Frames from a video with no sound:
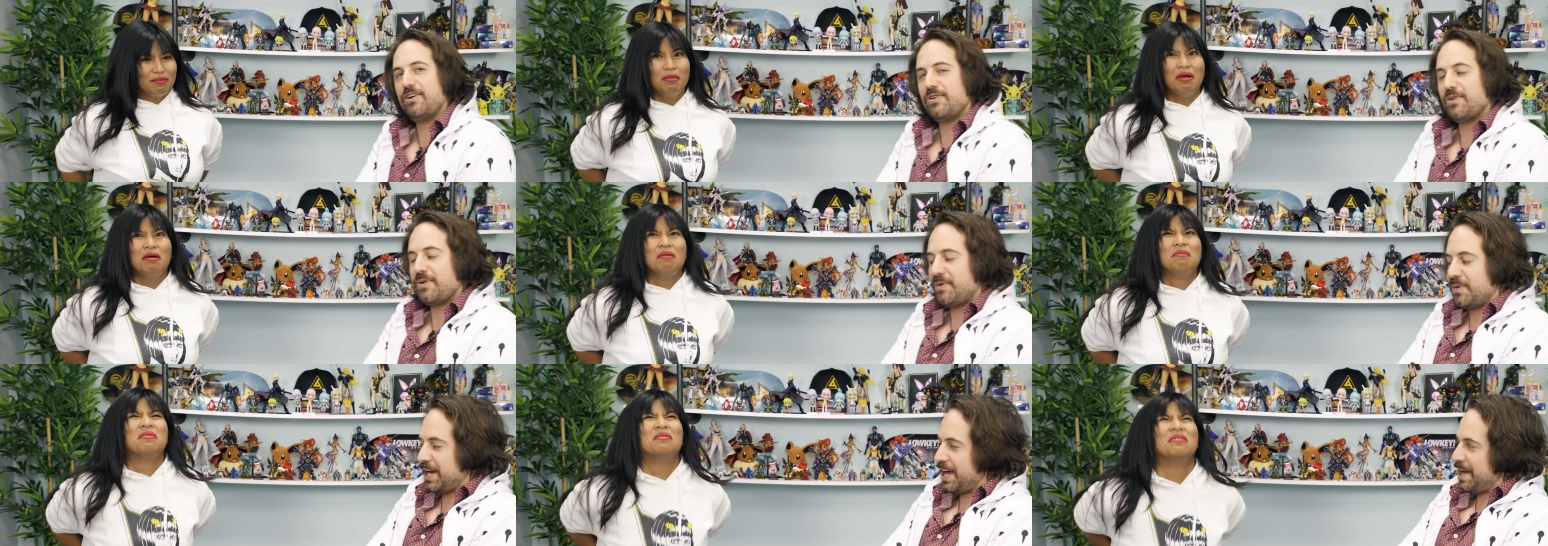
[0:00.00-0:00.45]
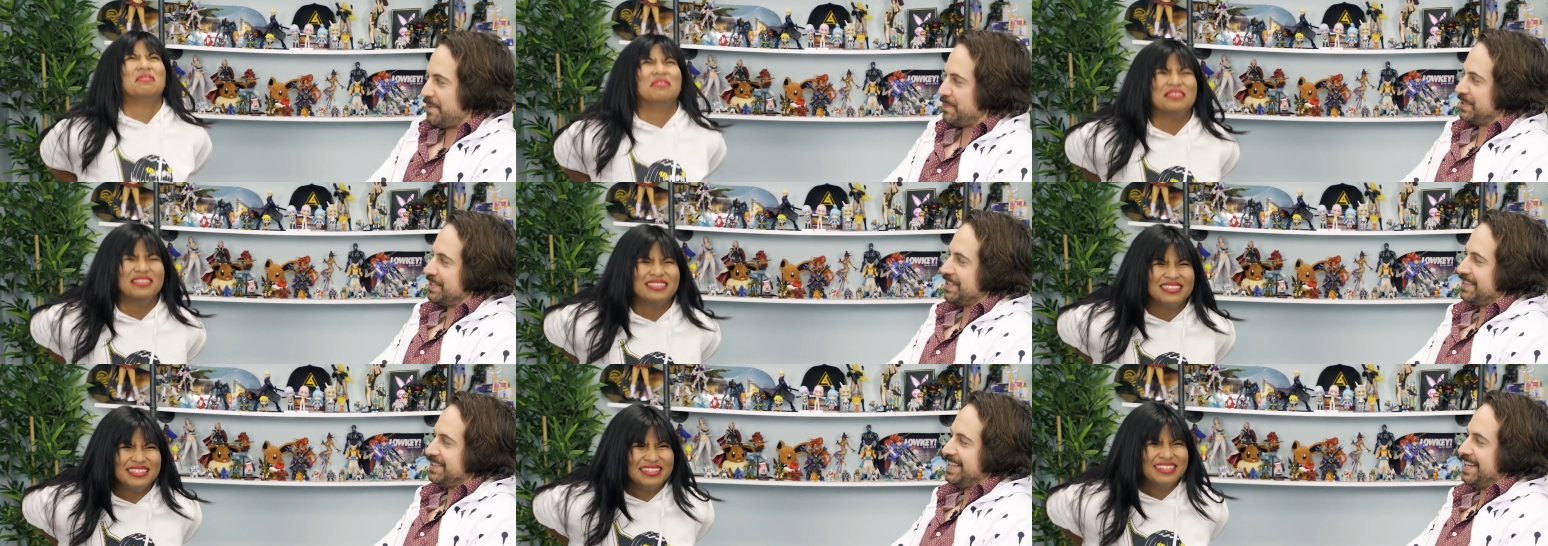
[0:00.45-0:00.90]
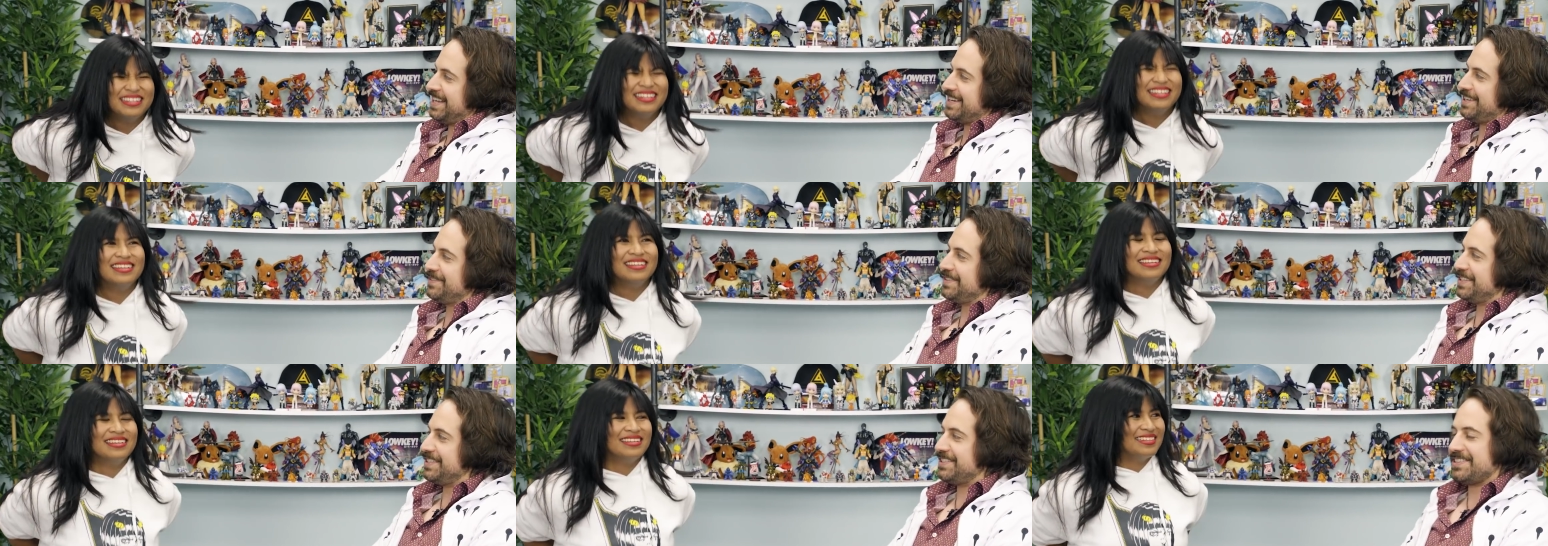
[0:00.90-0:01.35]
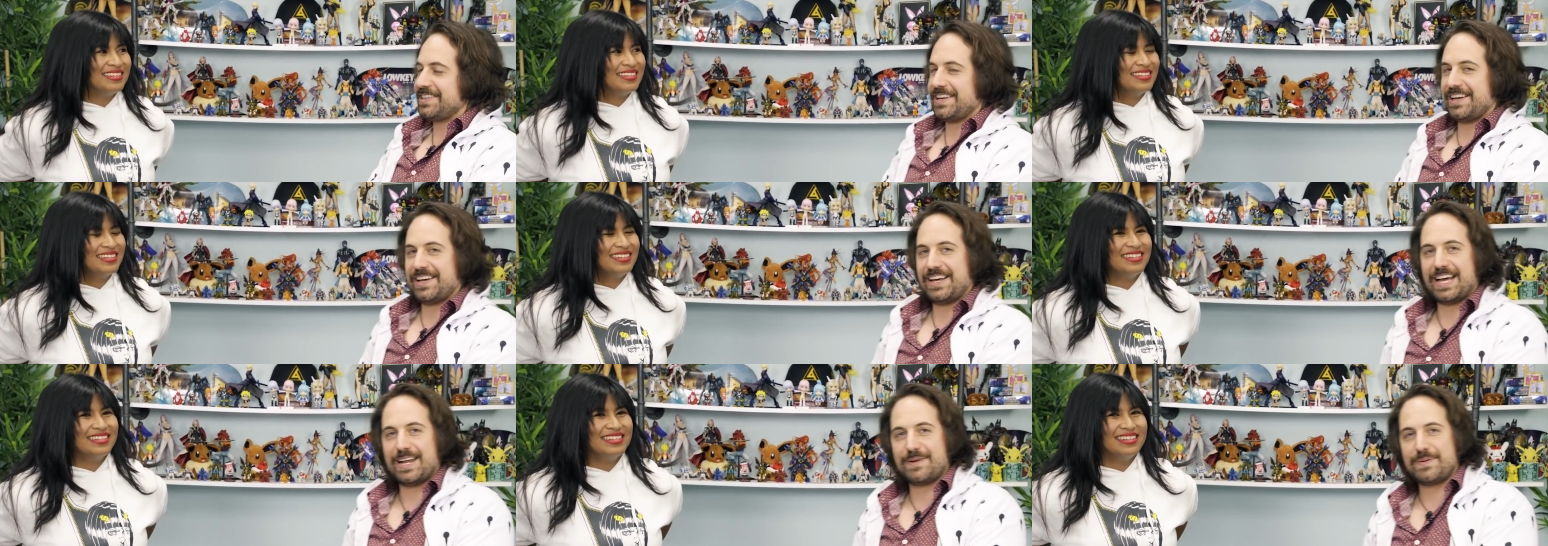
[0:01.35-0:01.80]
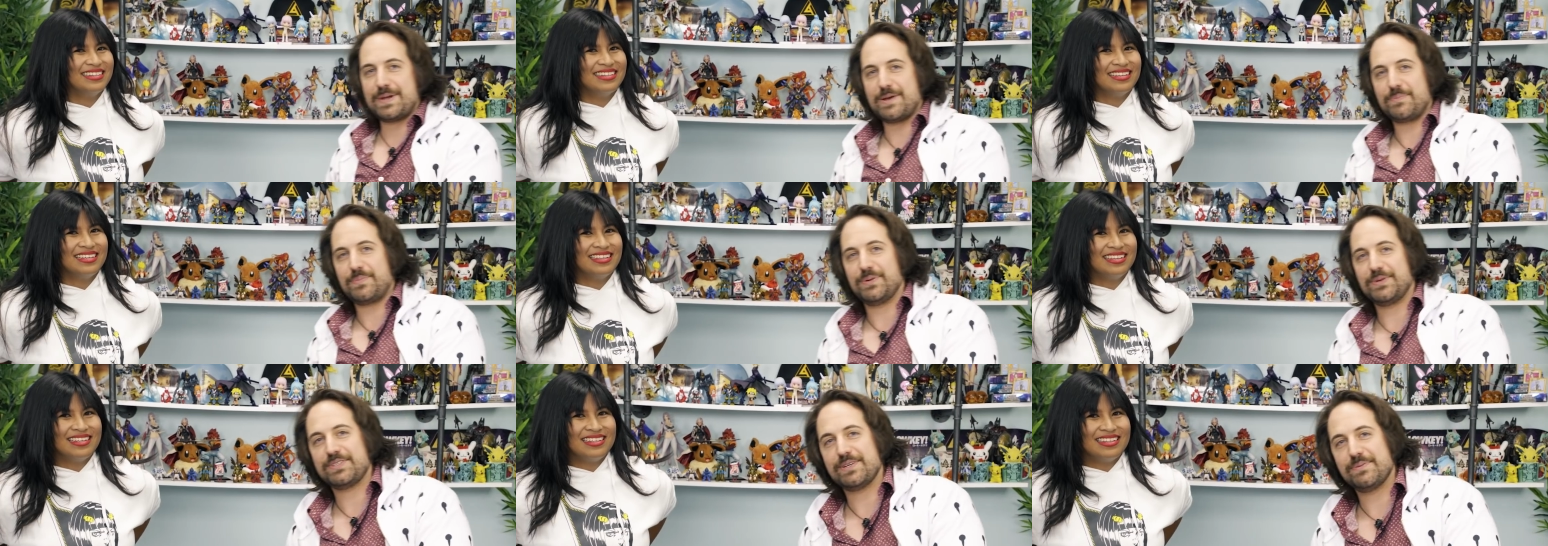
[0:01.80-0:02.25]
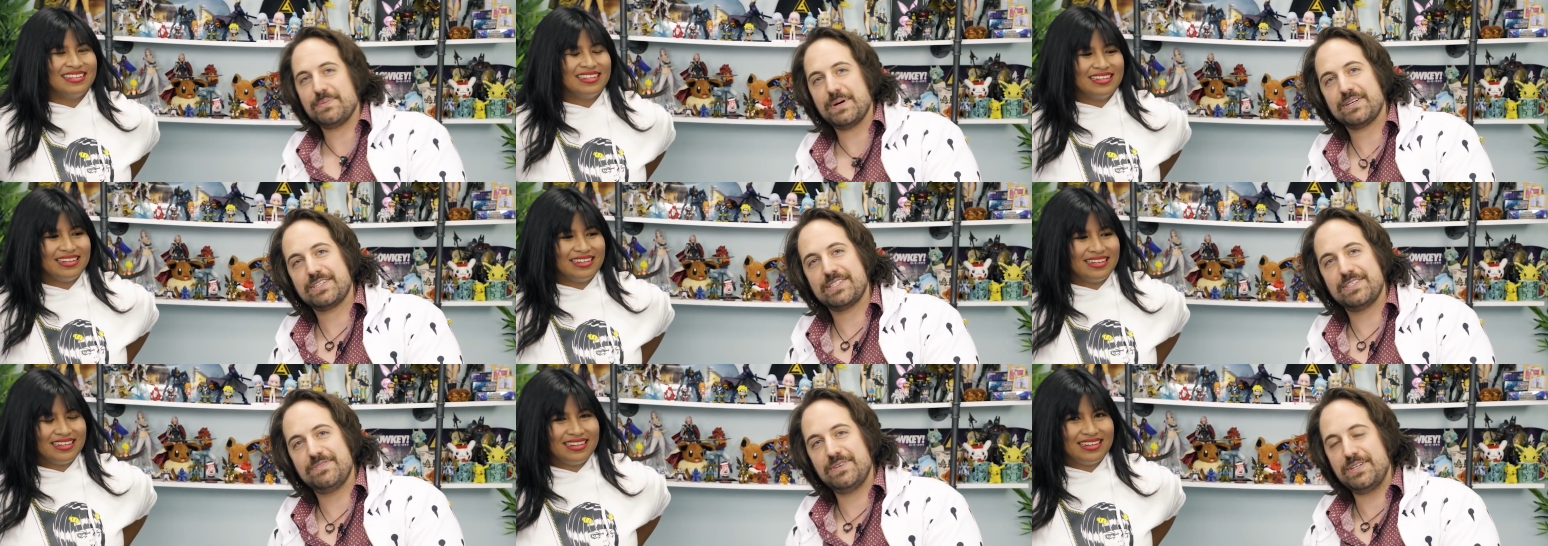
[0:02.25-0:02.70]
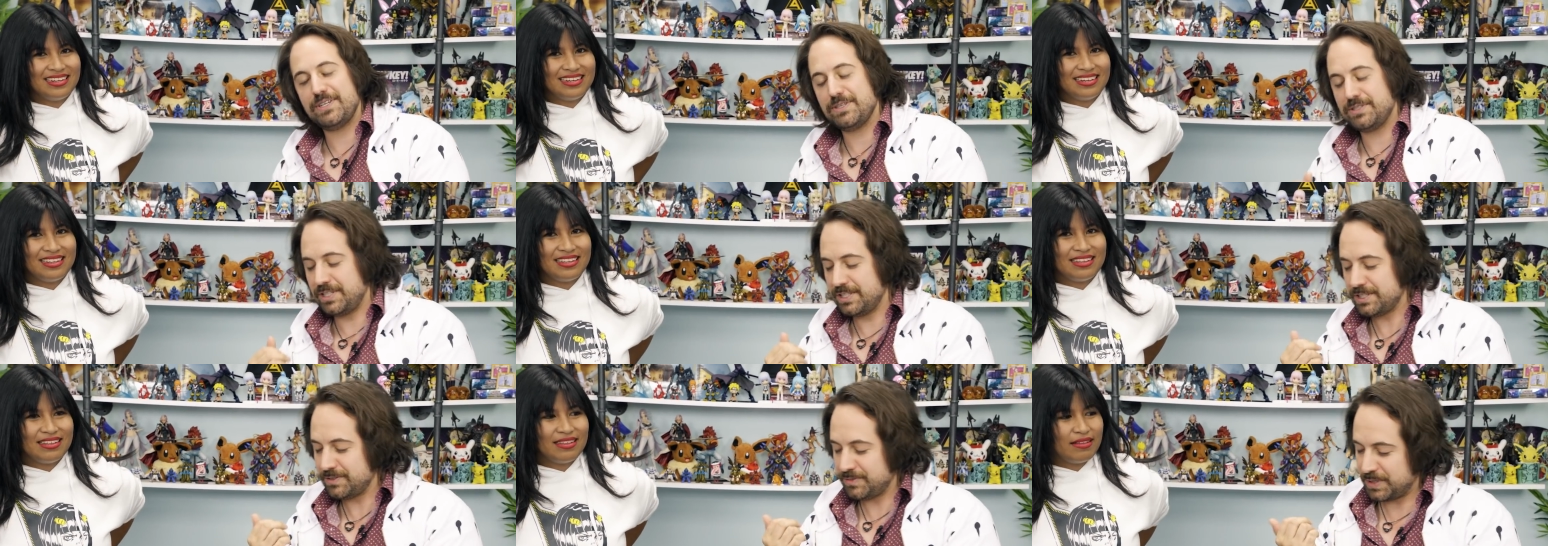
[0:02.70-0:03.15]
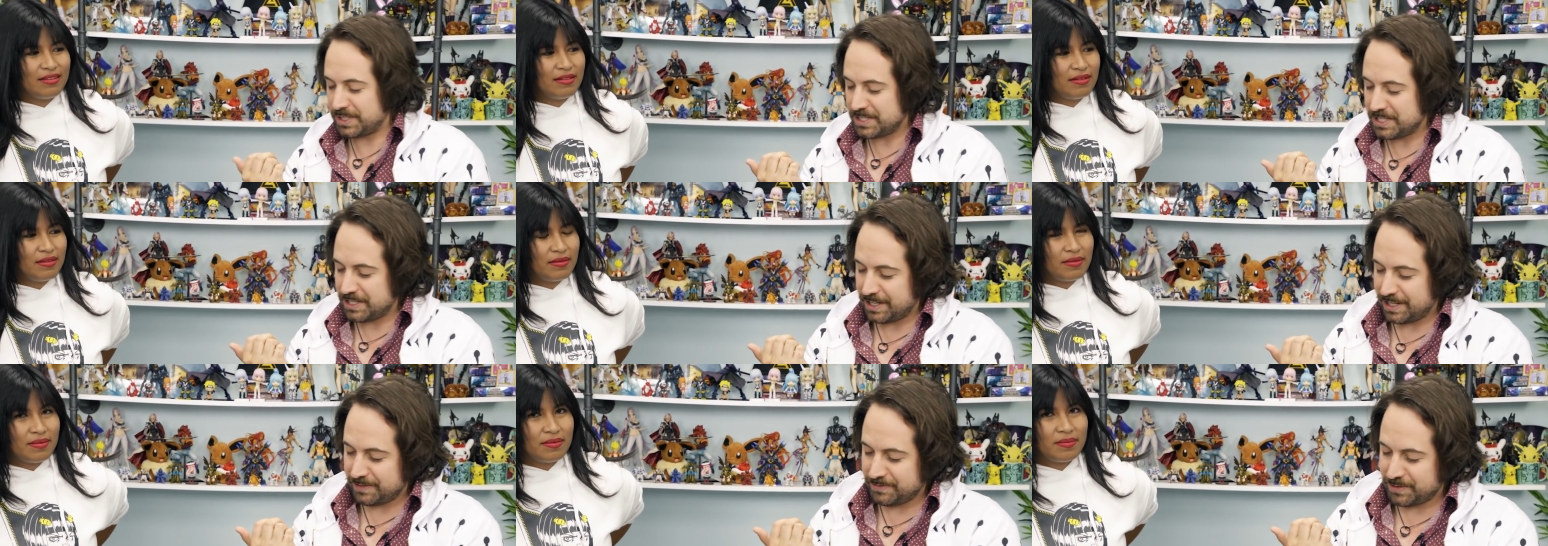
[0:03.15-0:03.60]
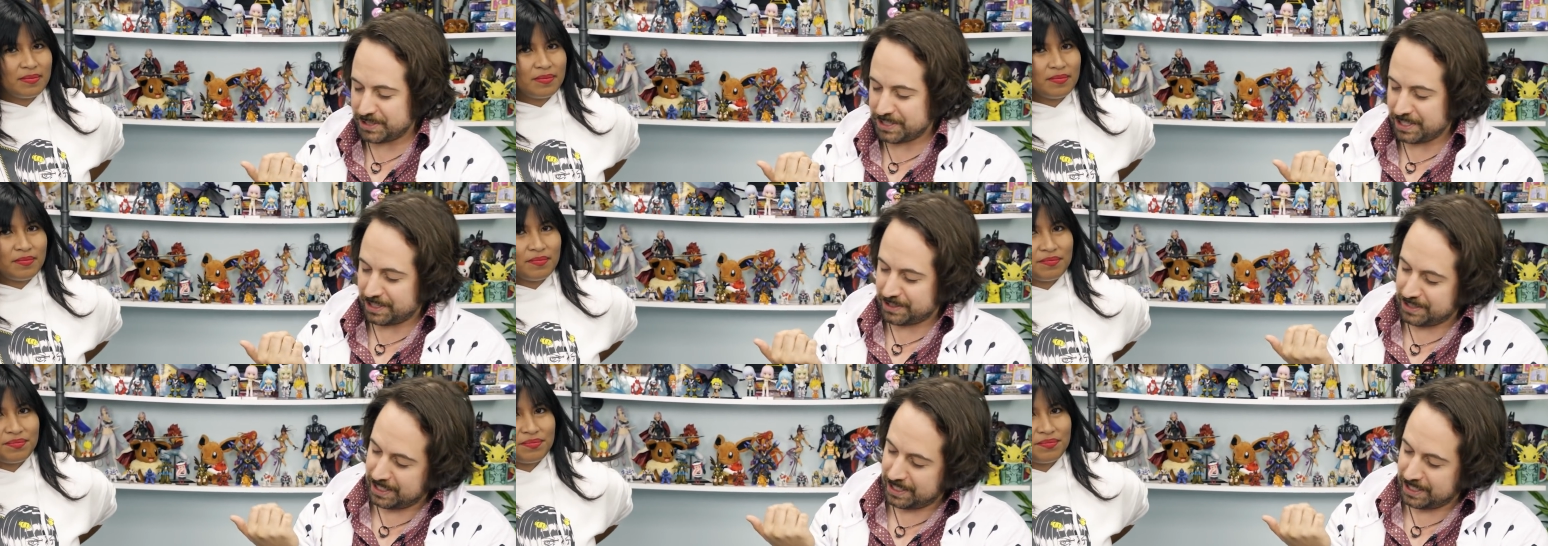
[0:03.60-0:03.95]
Speaker 1: I don't know what happens at the end of these Anime Impulse unboxing videos. Does the voice